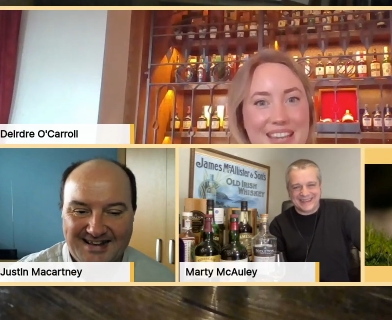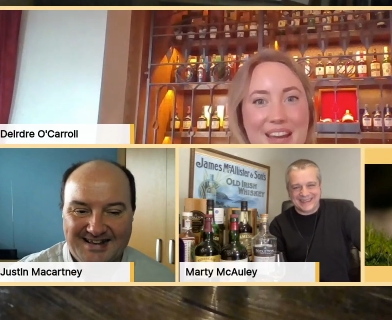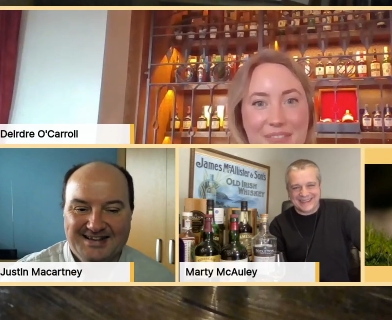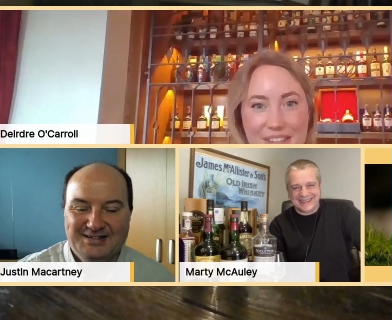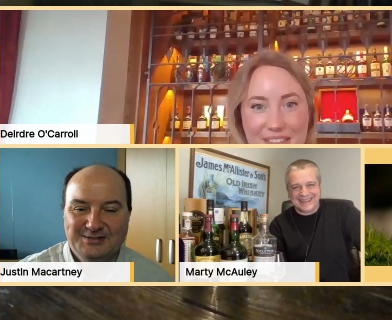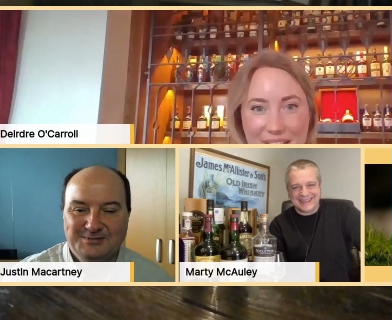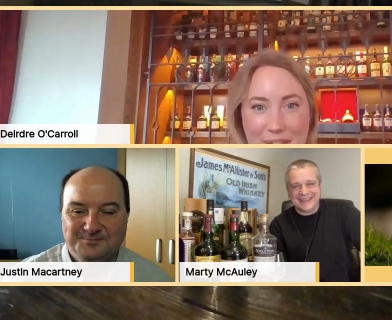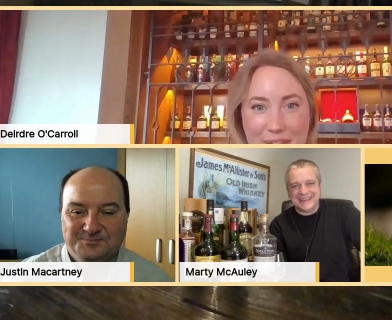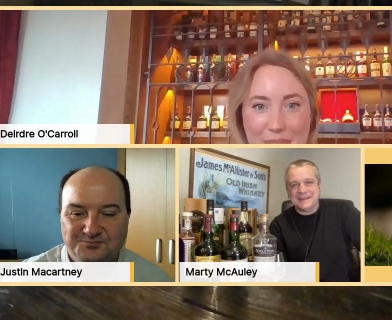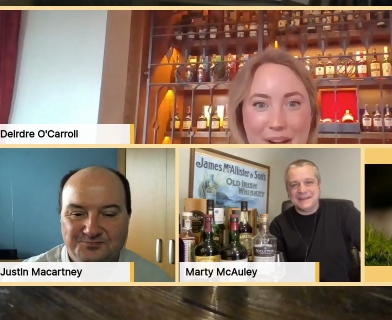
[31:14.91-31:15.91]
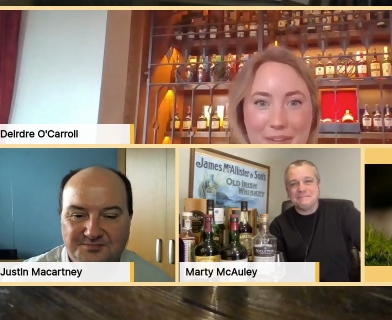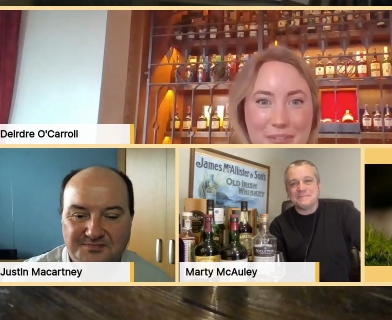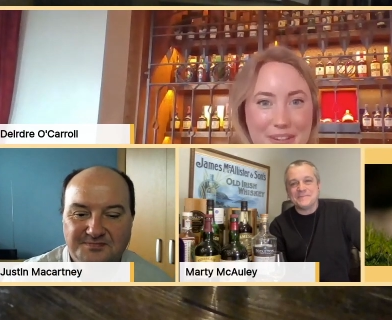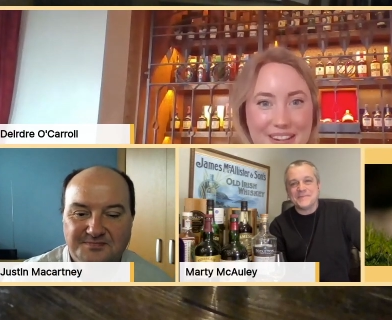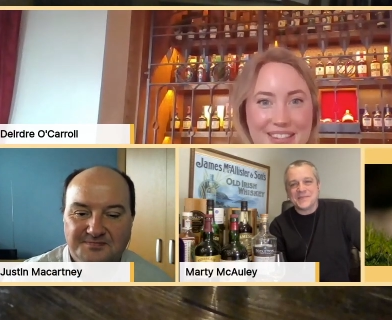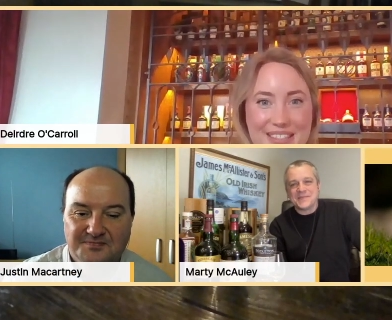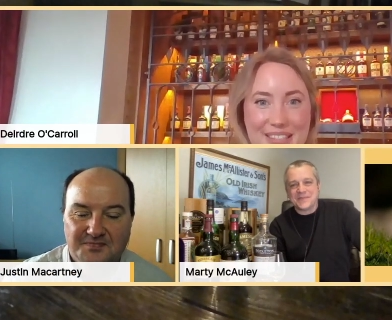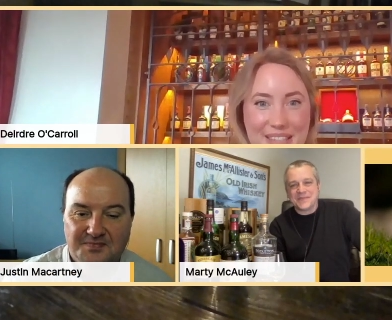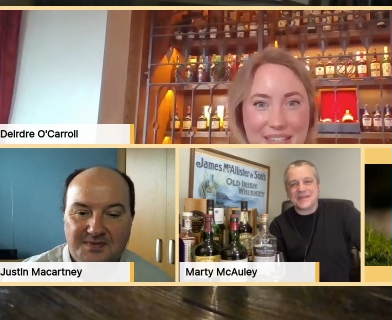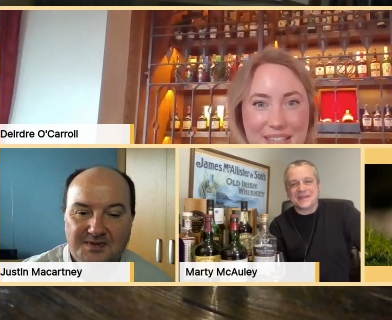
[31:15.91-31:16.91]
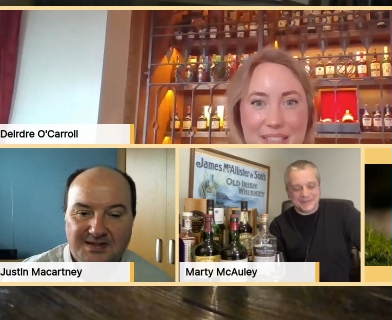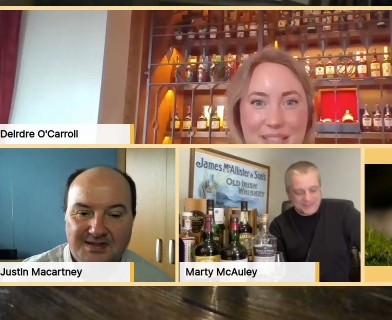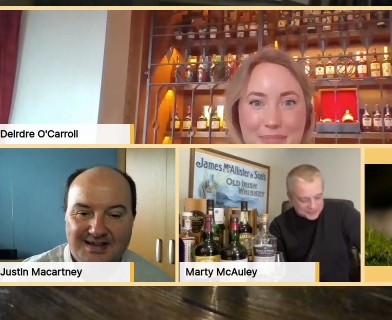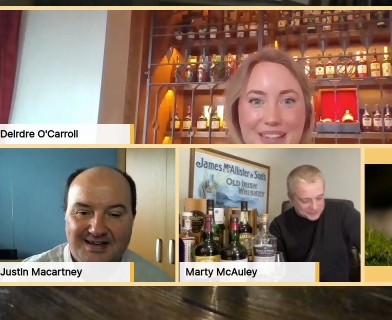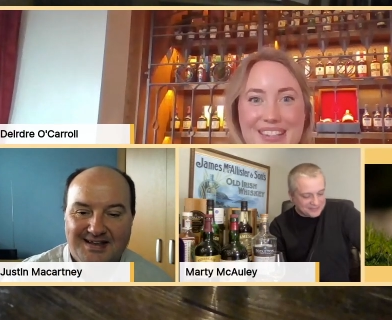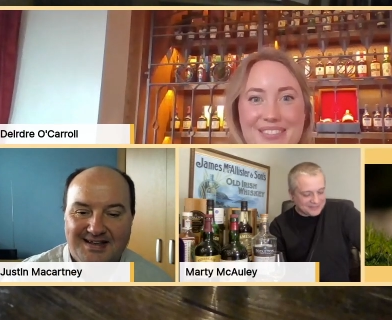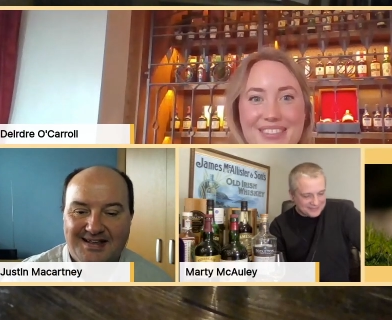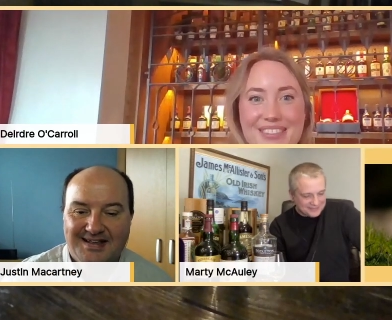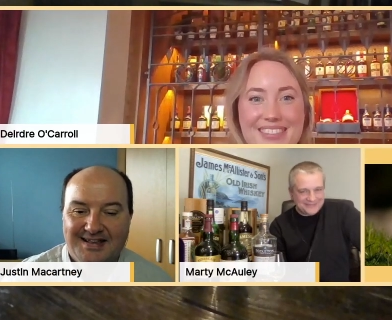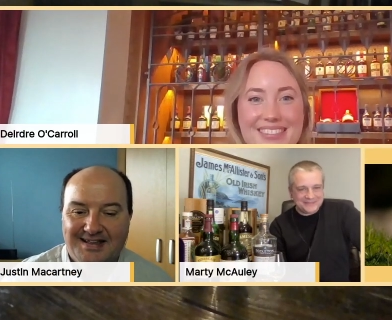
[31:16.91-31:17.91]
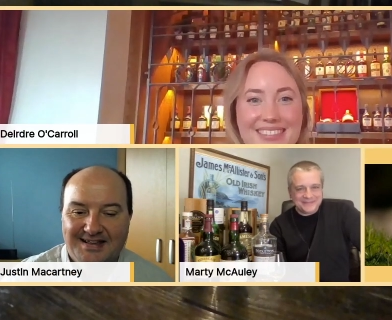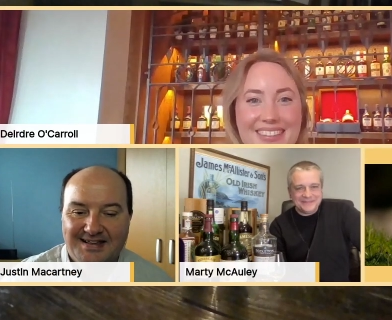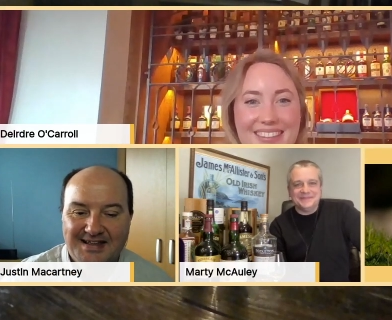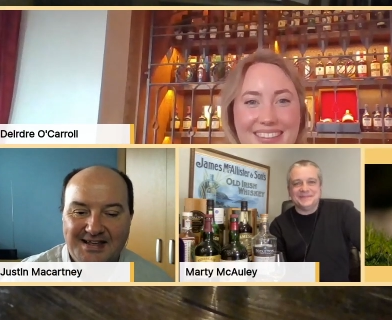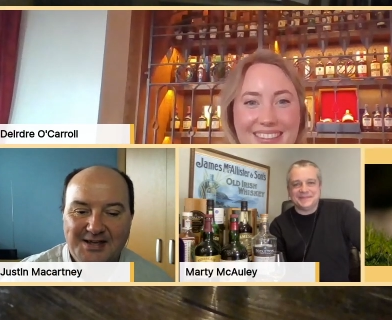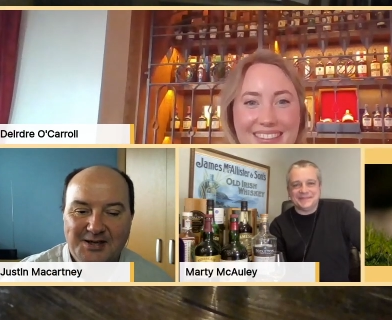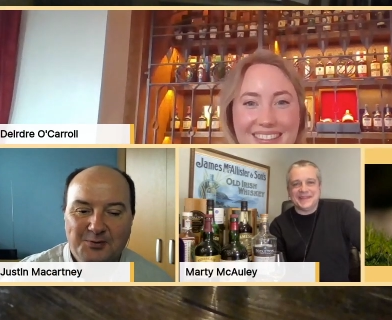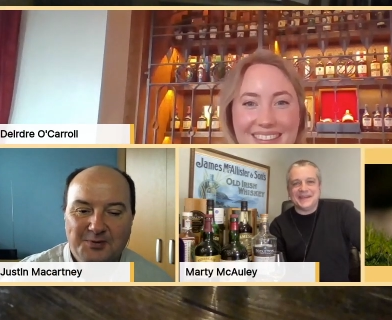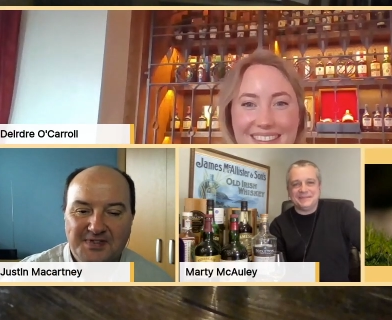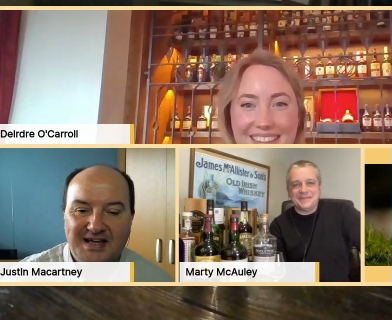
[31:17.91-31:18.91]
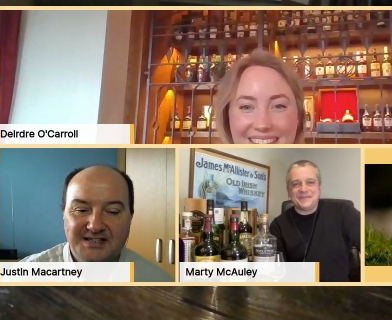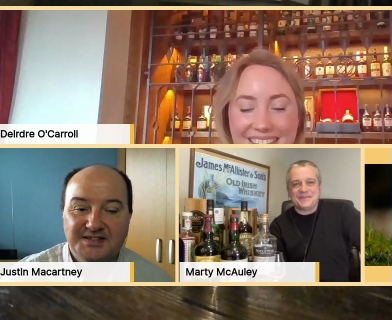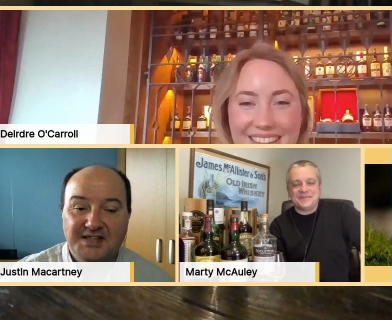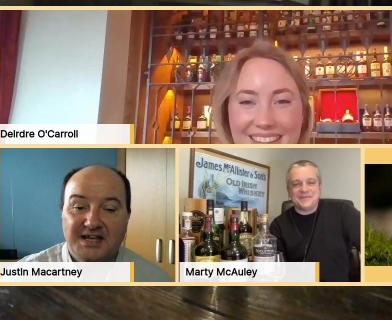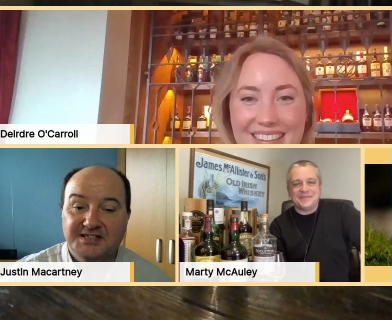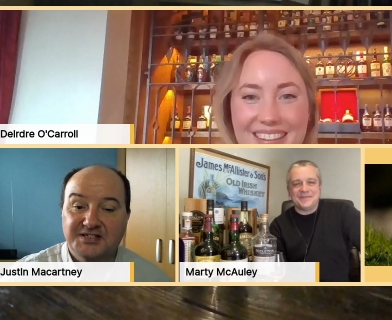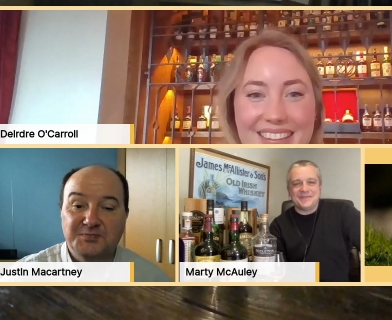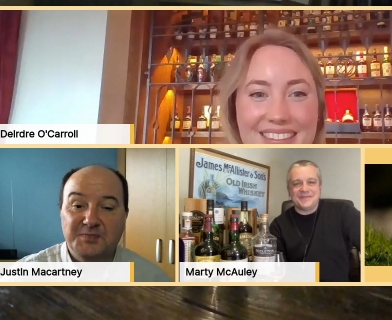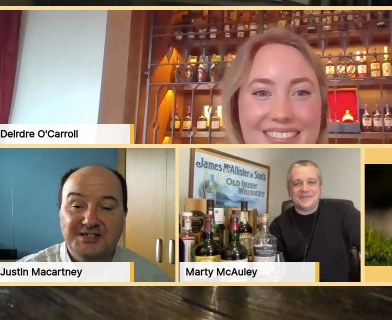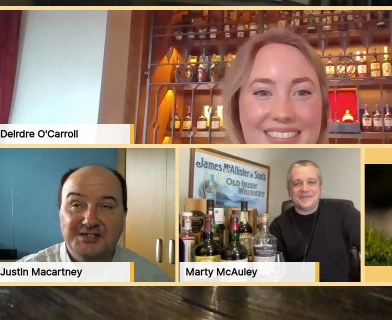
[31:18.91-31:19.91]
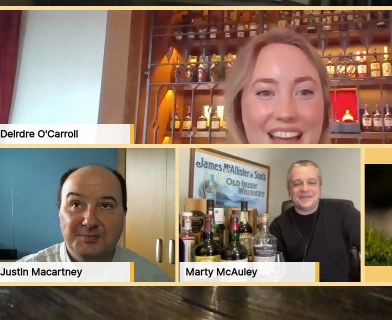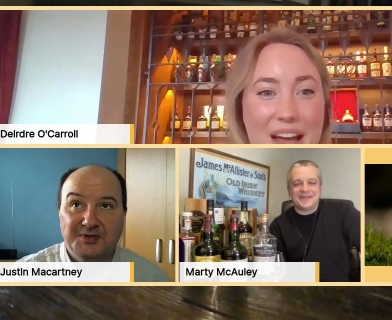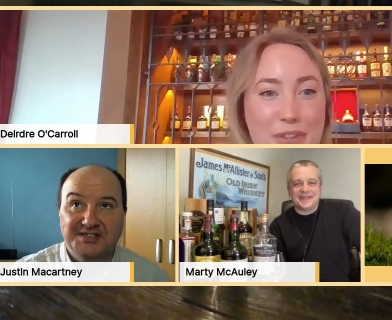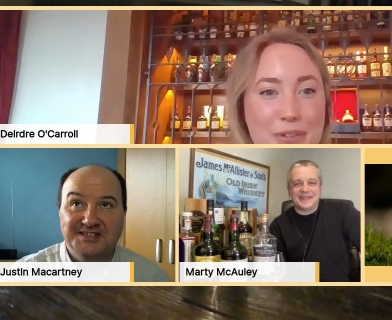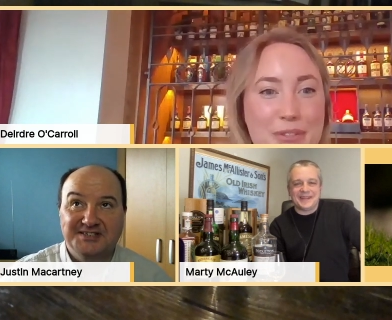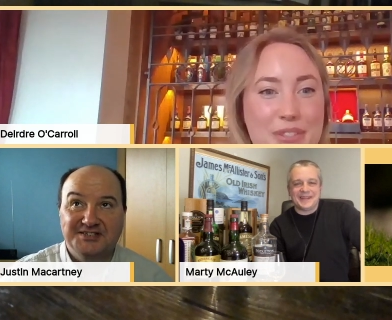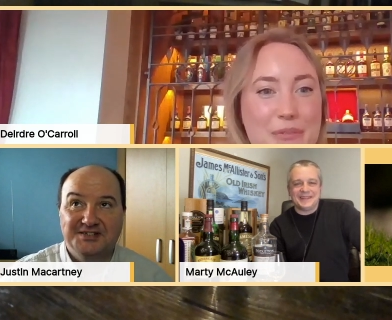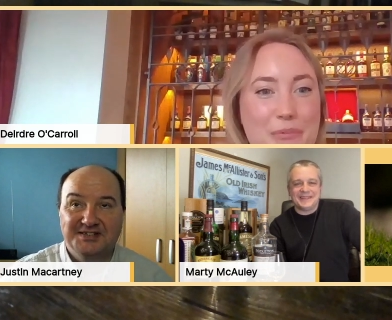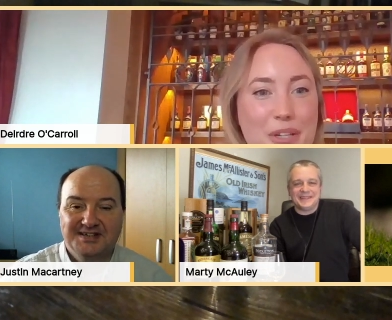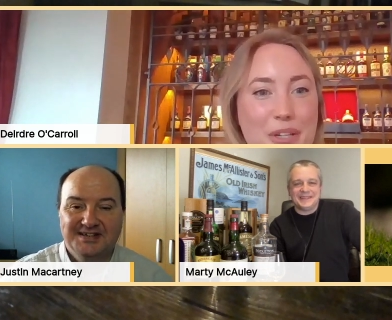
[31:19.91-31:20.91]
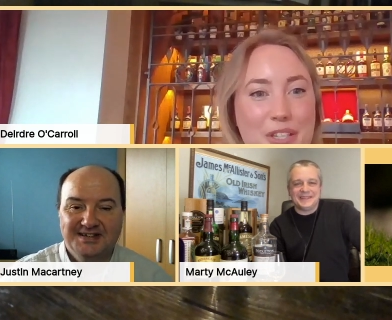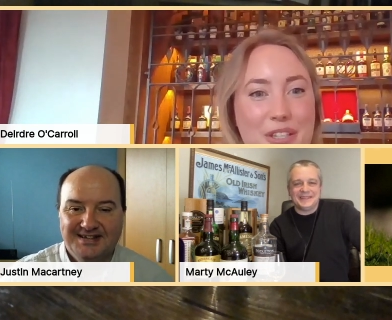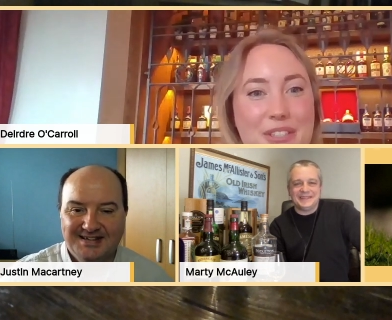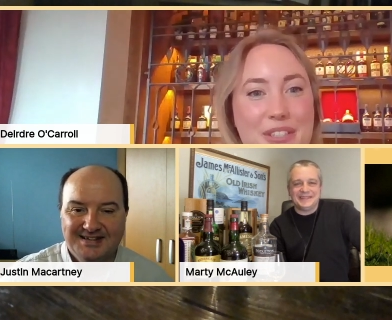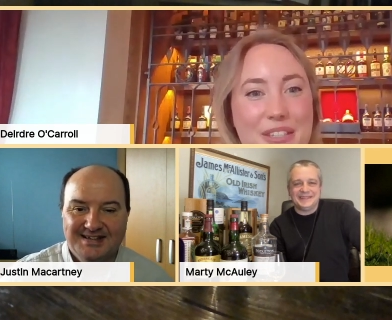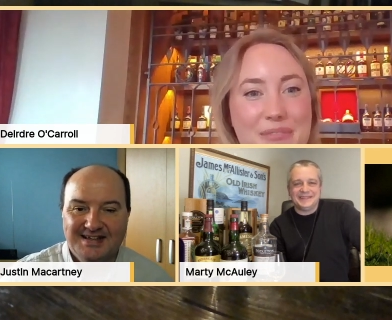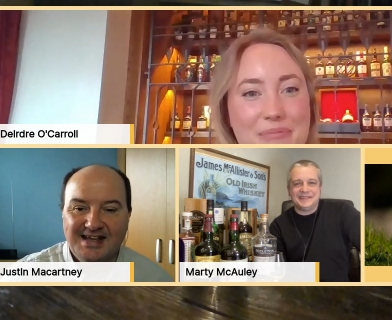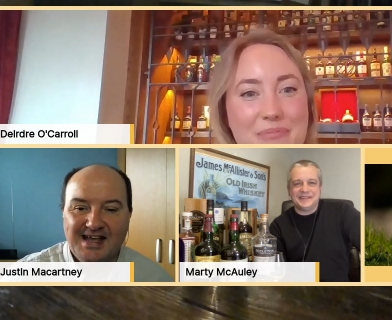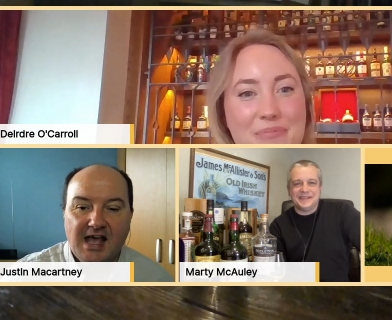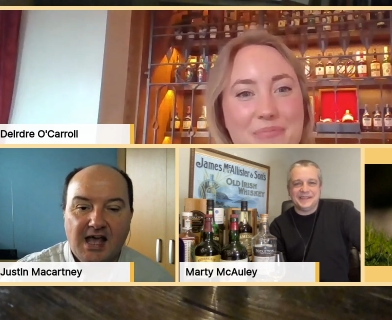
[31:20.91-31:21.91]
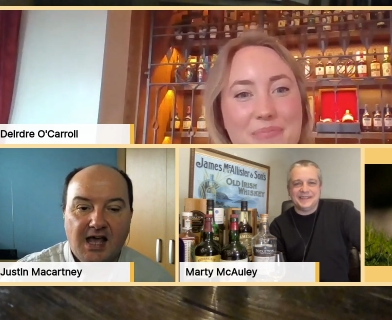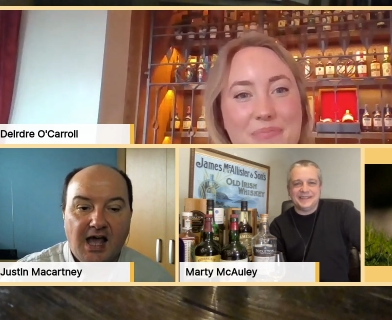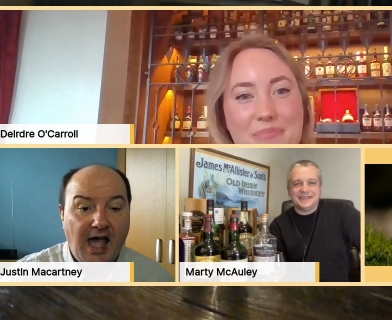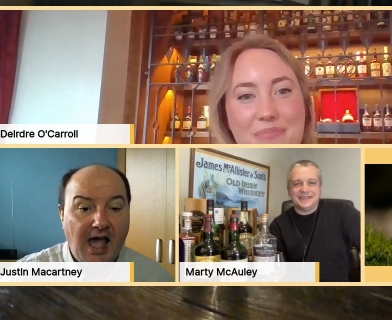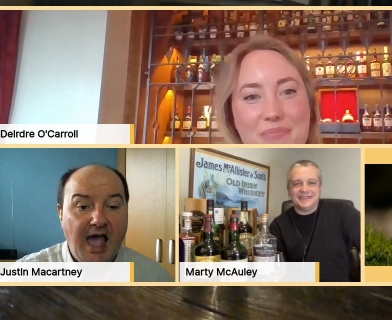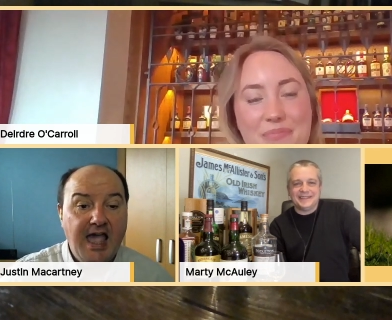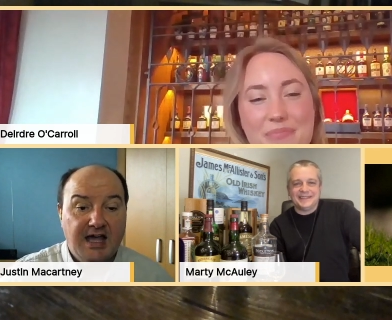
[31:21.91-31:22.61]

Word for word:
Speaker 1: see everything with my own eyes to to believe it.
Speaker 2: Yeah, that, that's especially because have you
Speaker 1: seen one, Justin?
Speaker 2: I